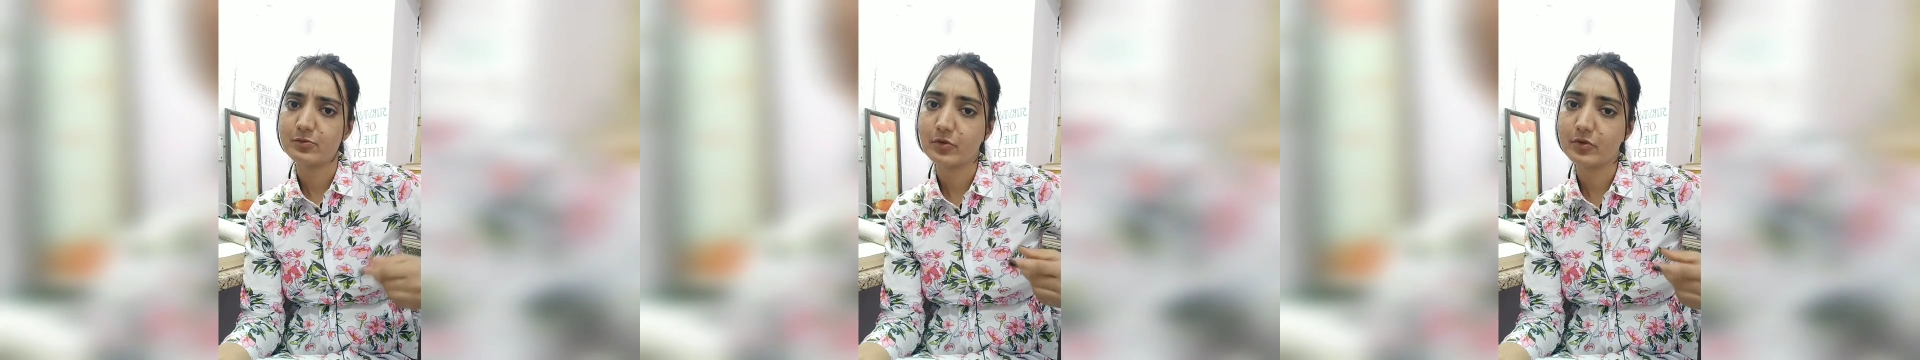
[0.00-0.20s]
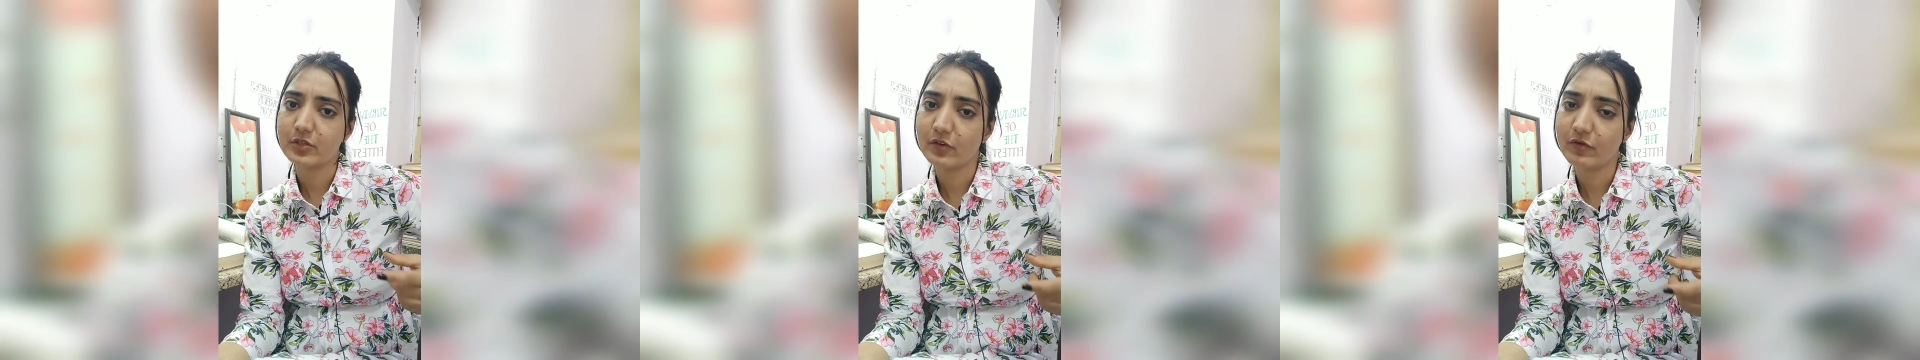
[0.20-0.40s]

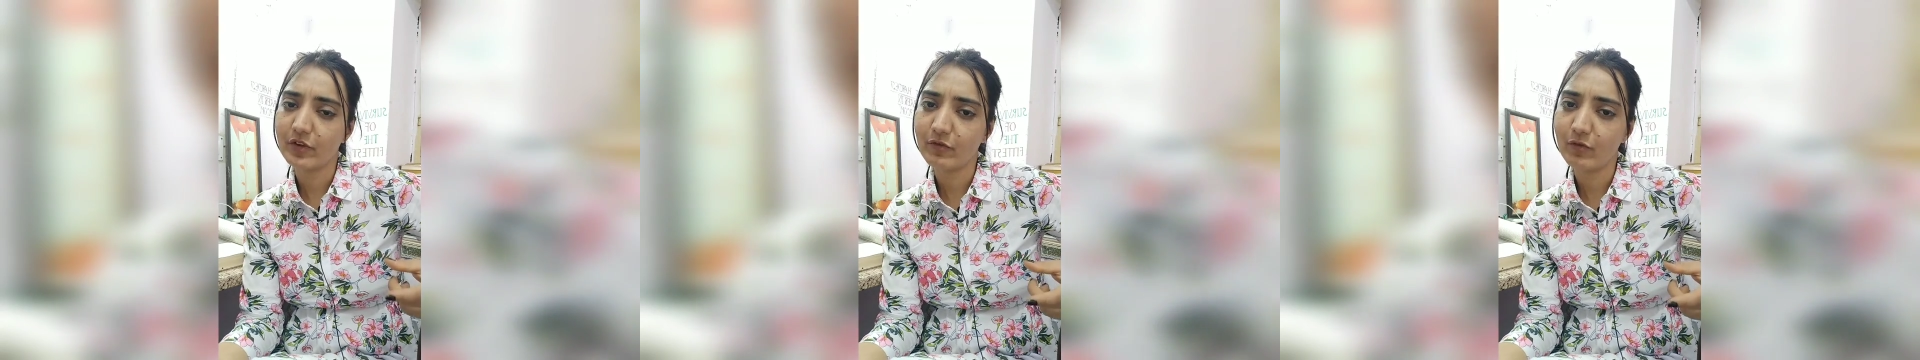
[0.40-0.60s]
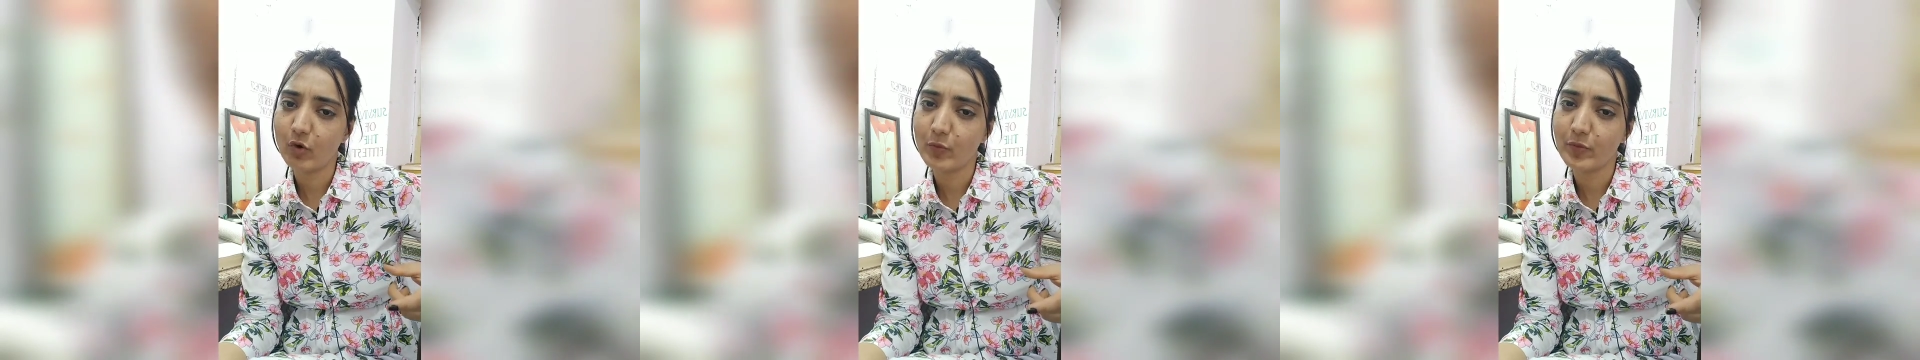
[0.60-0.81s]

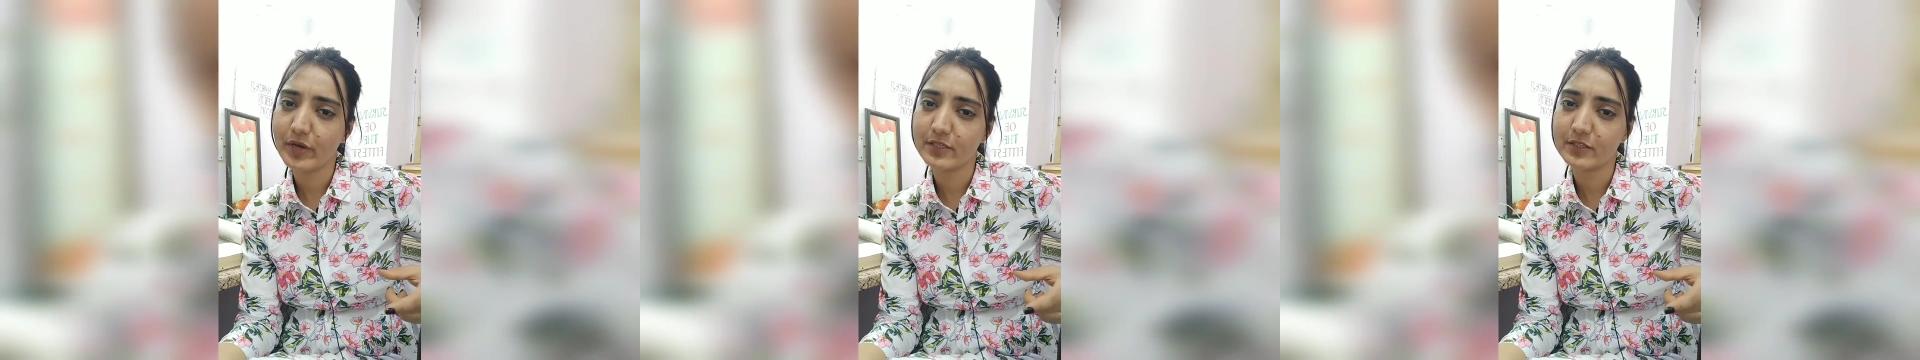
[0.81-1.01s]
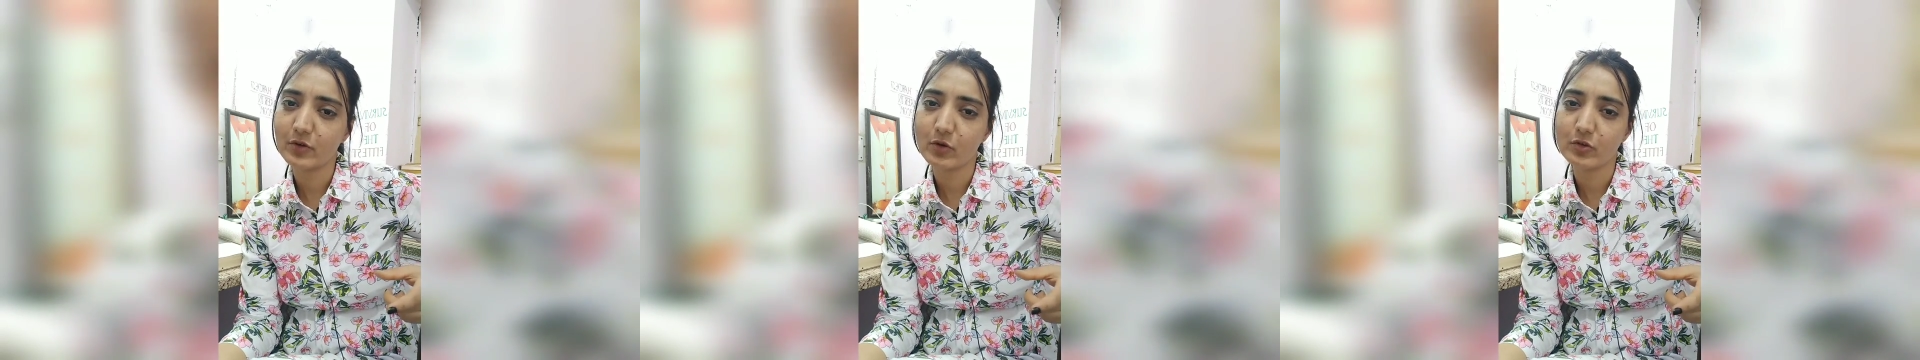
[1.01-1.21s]
Specific
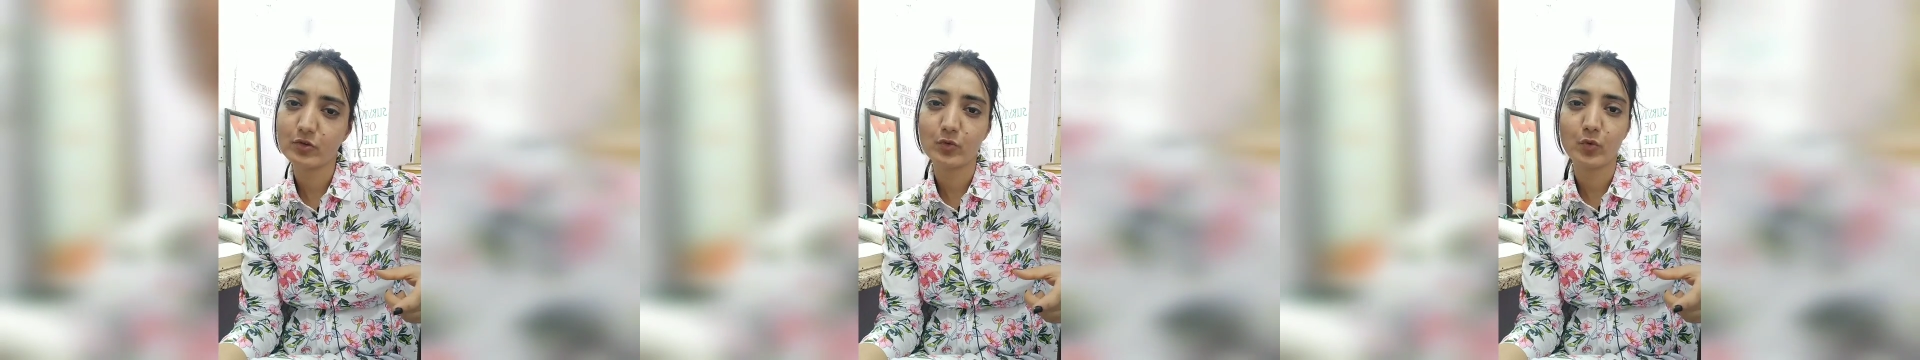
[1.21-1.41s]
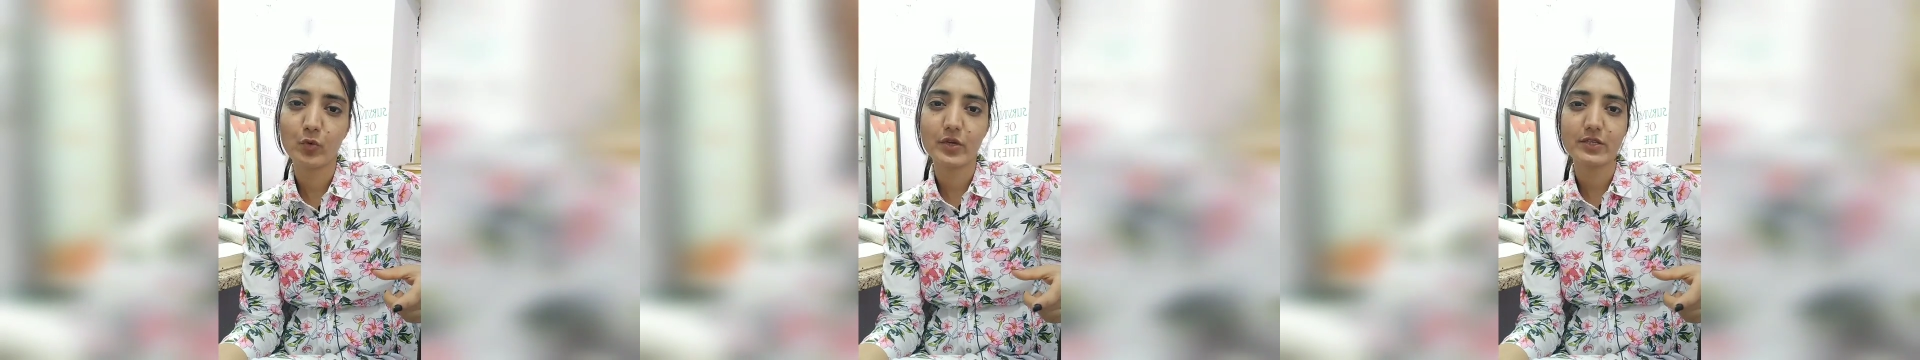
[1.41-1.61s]
phobia is
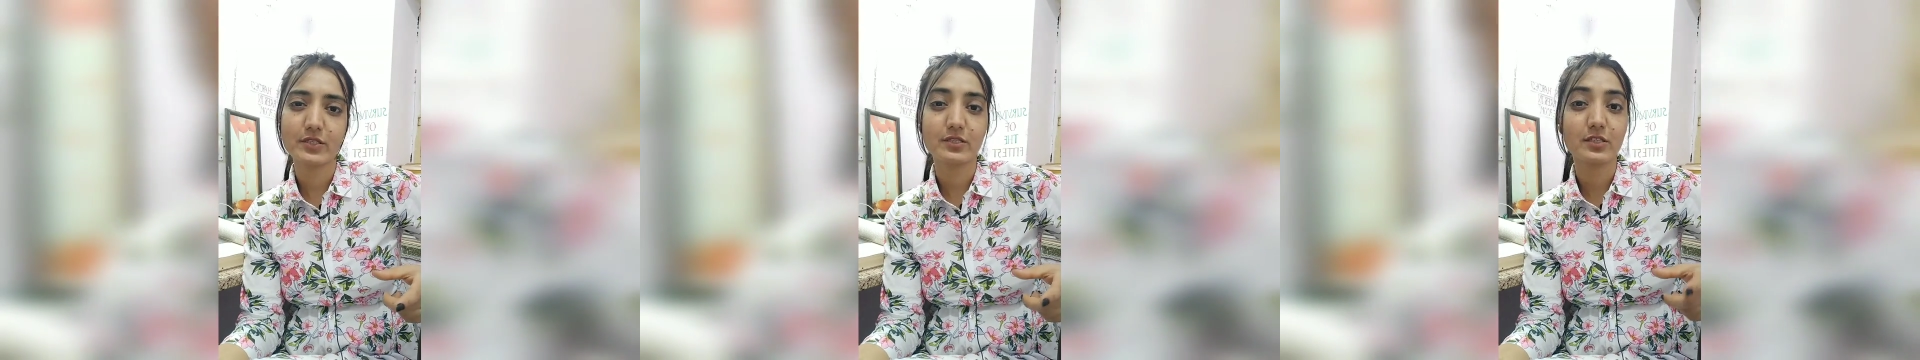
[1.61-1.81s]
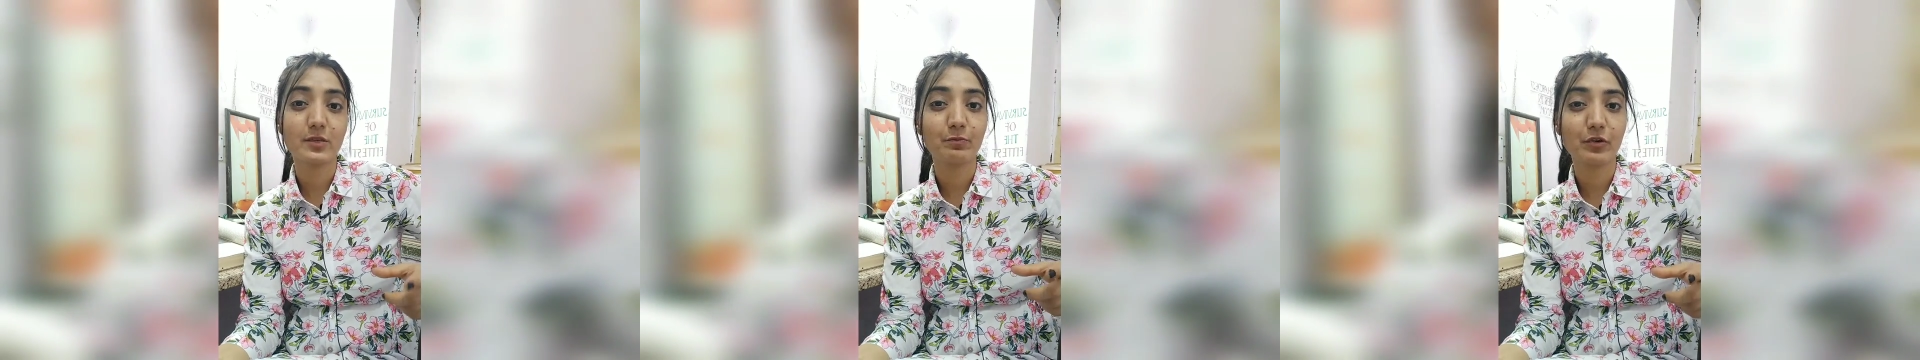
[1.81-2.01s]
also known
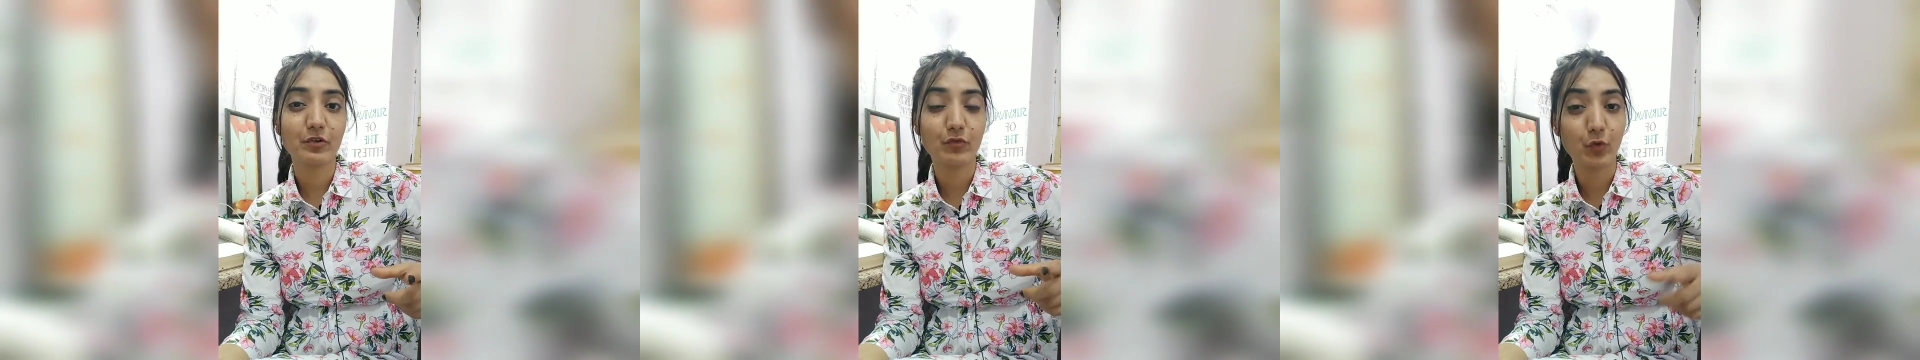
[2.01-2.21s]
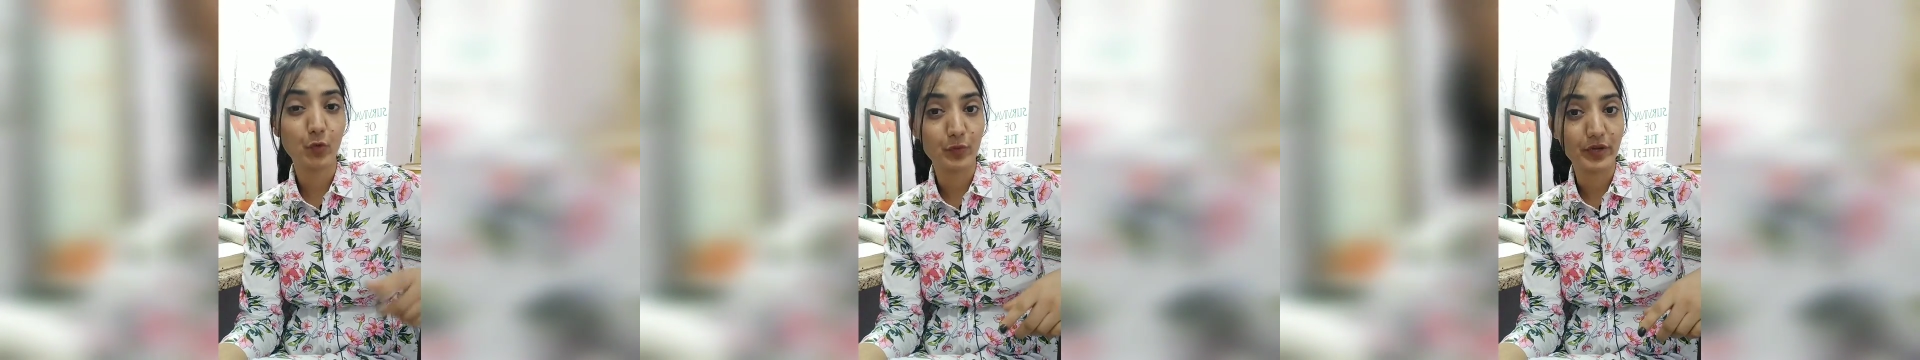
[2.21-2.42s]
as a
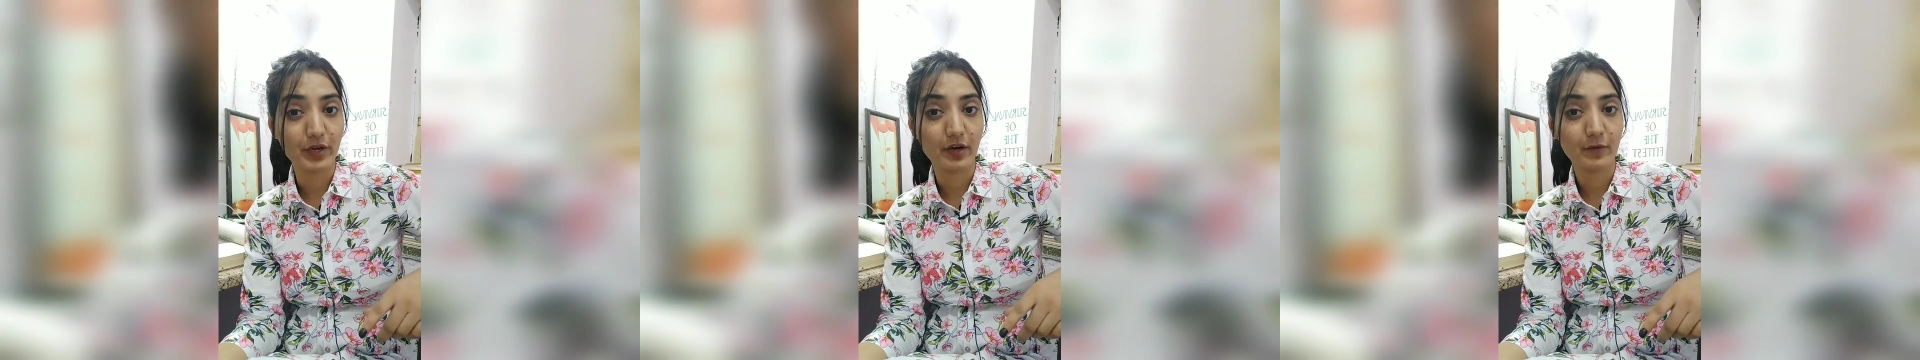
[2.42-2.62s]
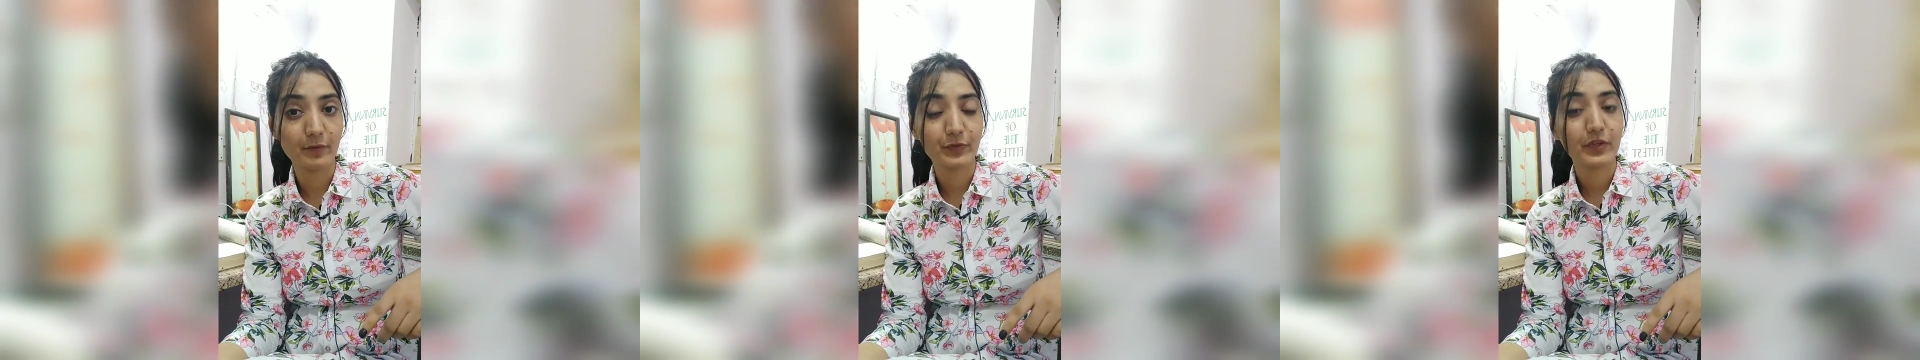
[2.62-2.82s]
simple
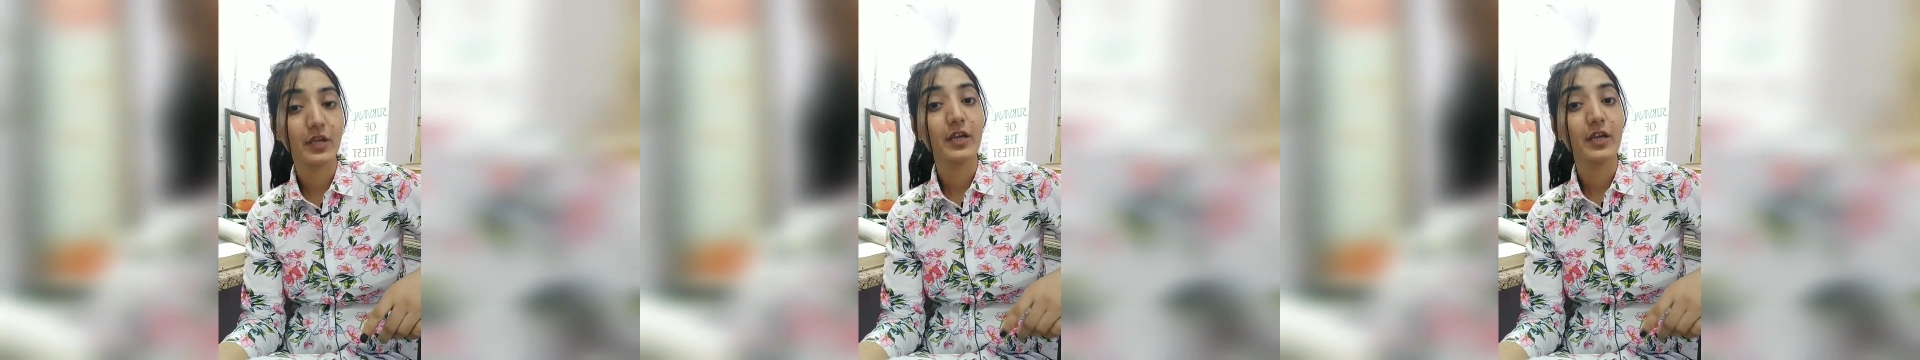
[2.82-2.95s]
phobia.